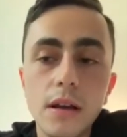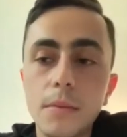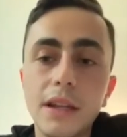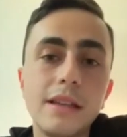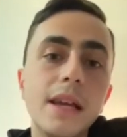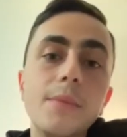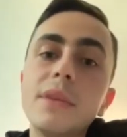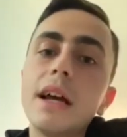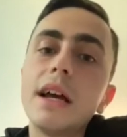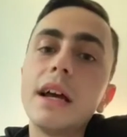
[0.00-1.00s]
But at the same
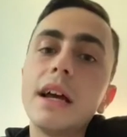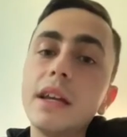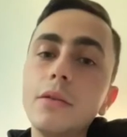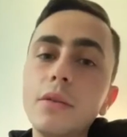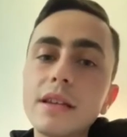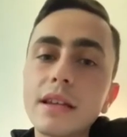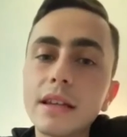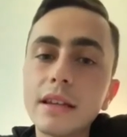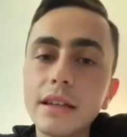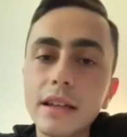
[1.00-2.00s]
time, you take a risk
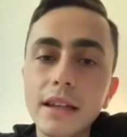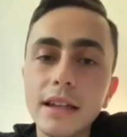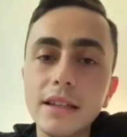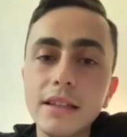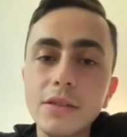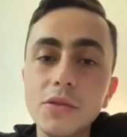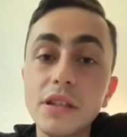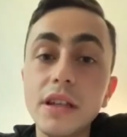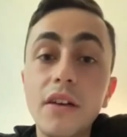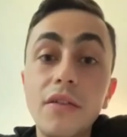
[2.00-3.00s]
and you
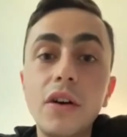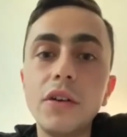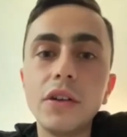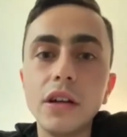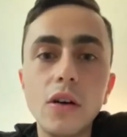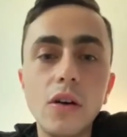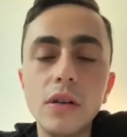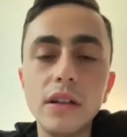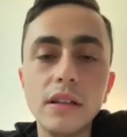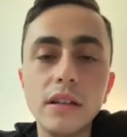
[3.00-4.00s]
see how far you can
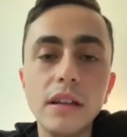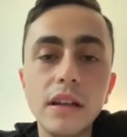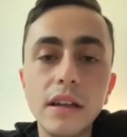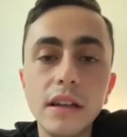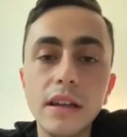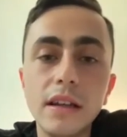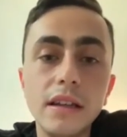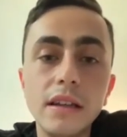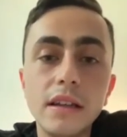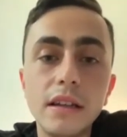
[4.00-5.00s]
go
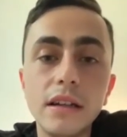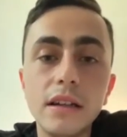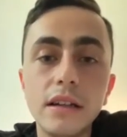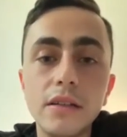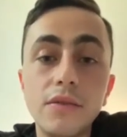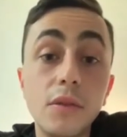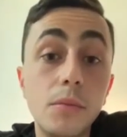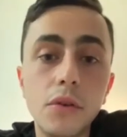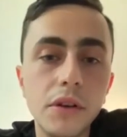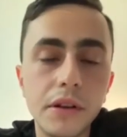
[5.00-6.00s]
in
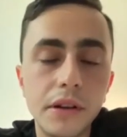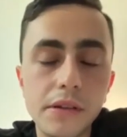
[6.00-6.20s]
football here.